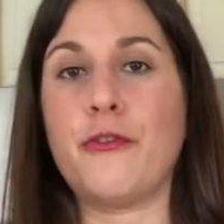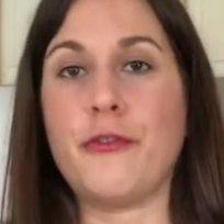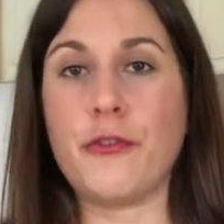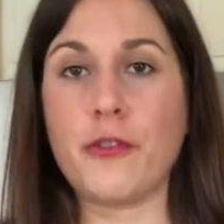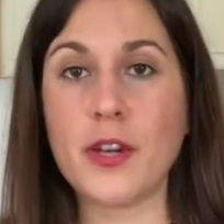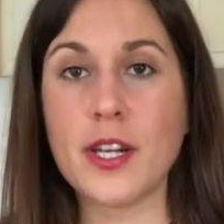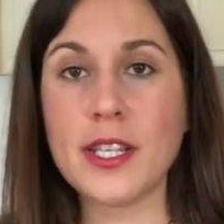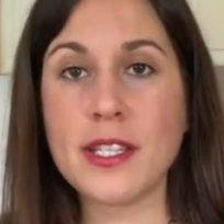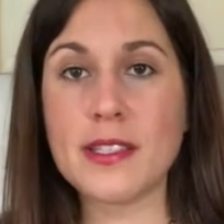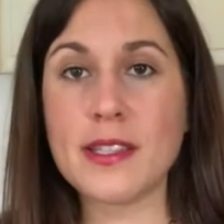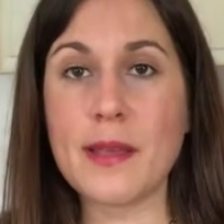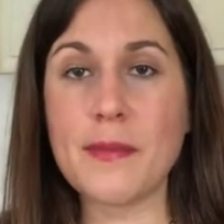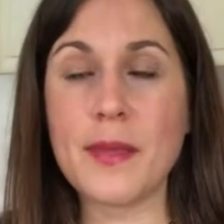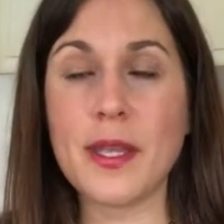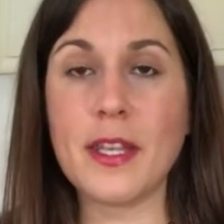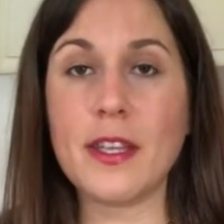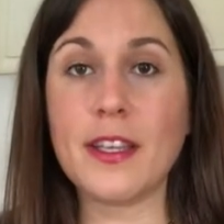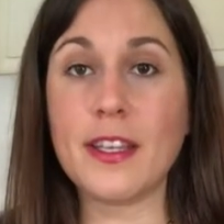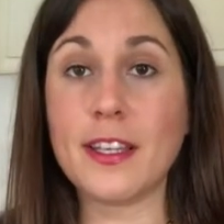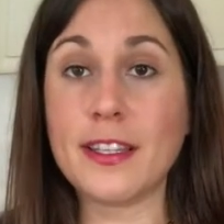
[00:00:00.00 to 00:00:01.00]
freeze them
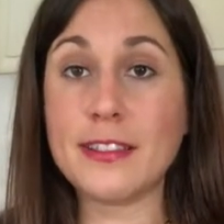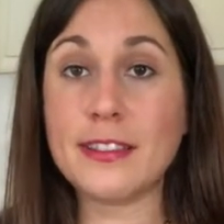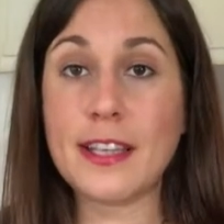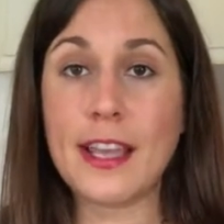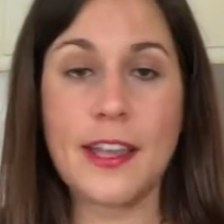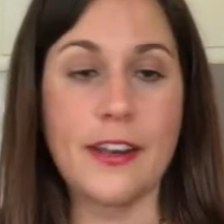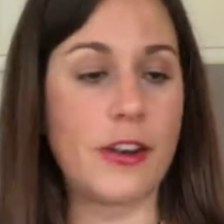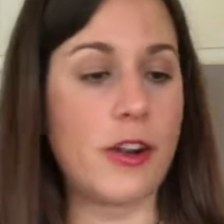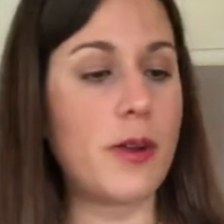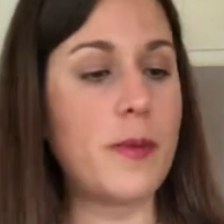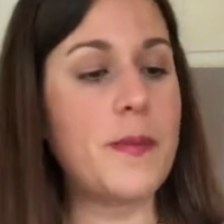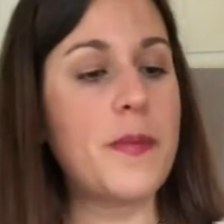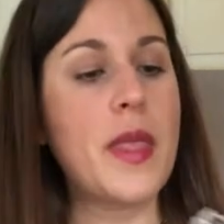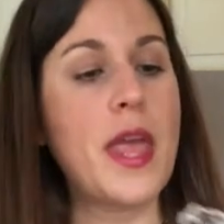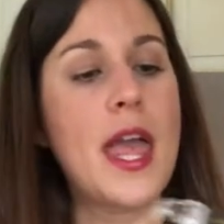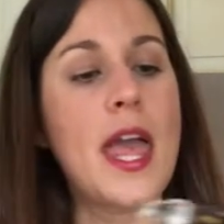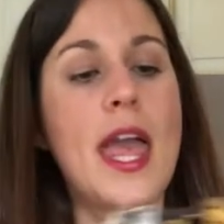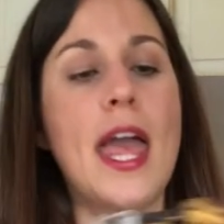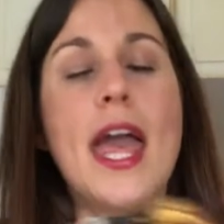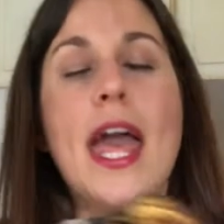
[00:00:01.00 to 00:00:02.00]
in the container,
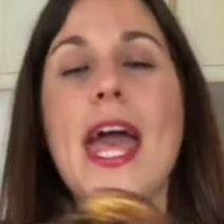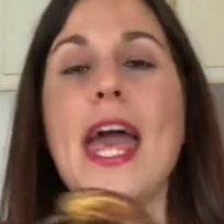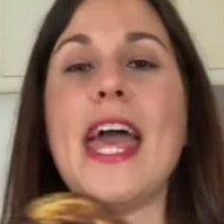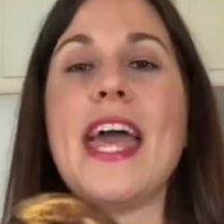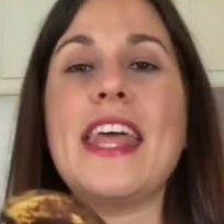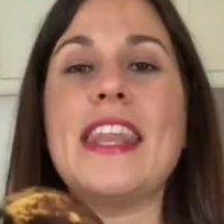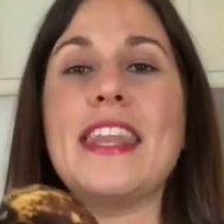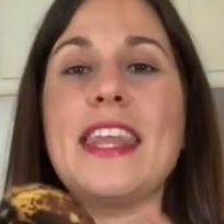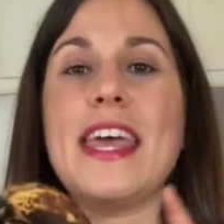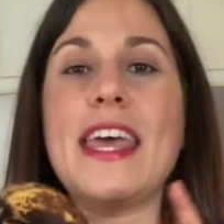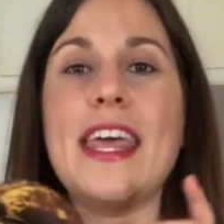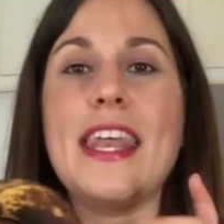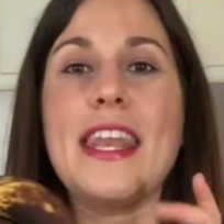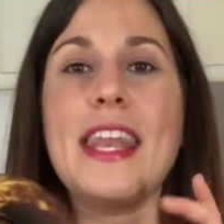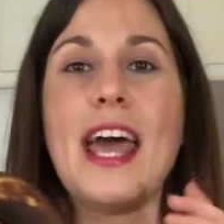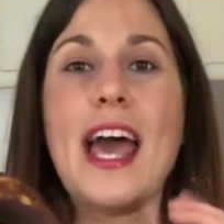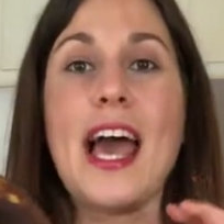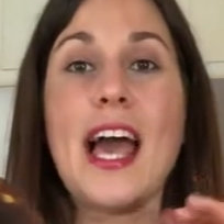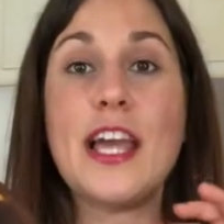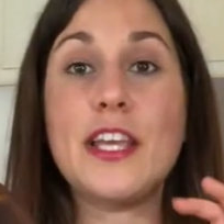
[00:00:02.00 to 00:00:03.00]
and then
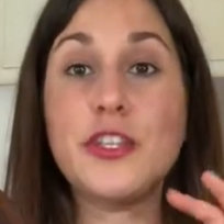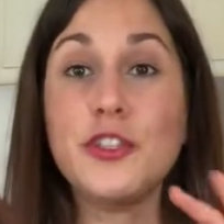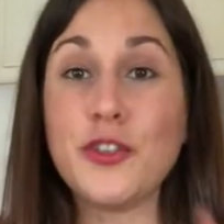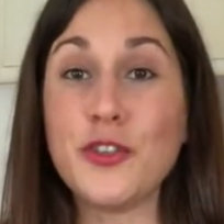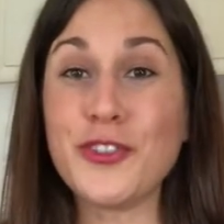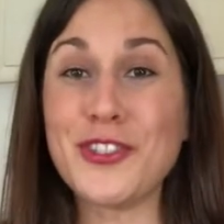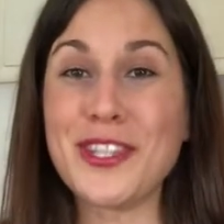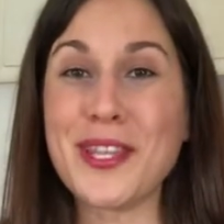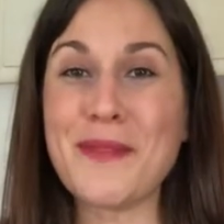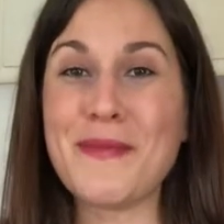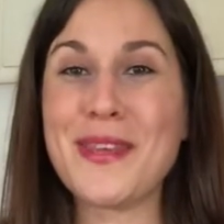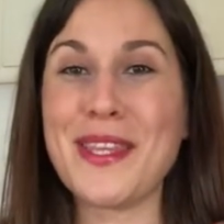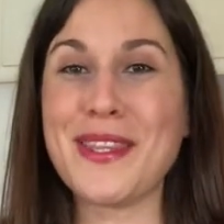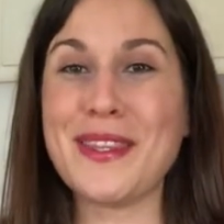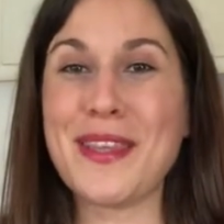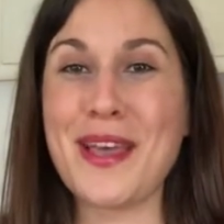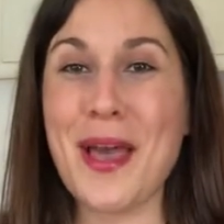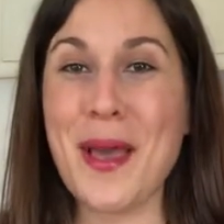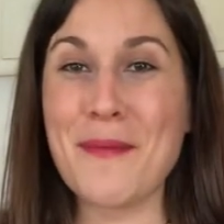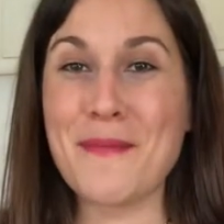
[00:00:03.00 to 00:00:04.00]
I use them
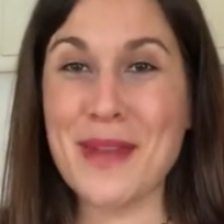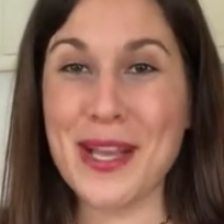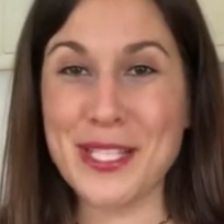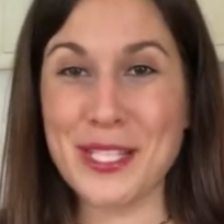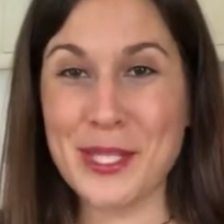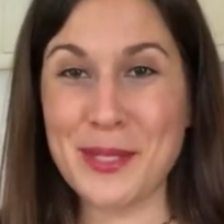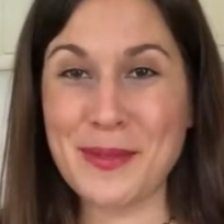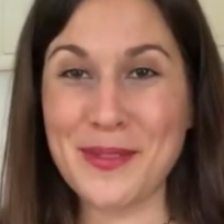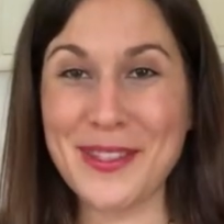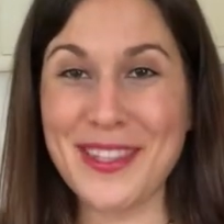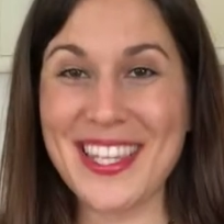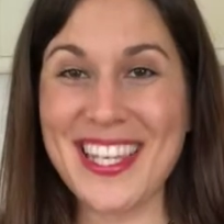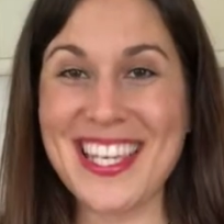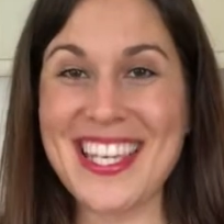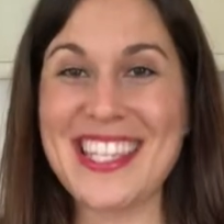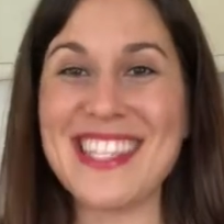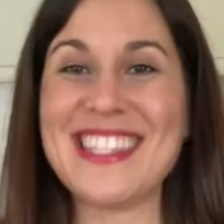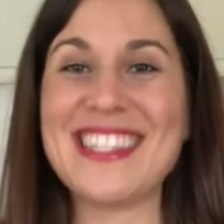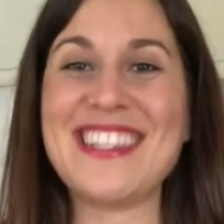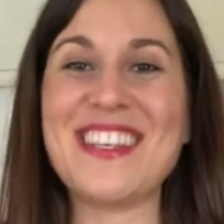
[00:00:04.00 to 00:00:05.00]
in my
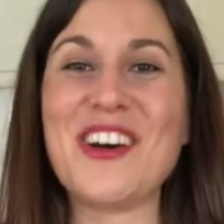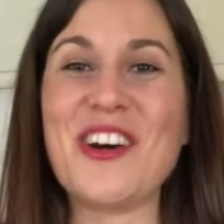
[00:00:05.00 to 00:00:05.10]
smoothies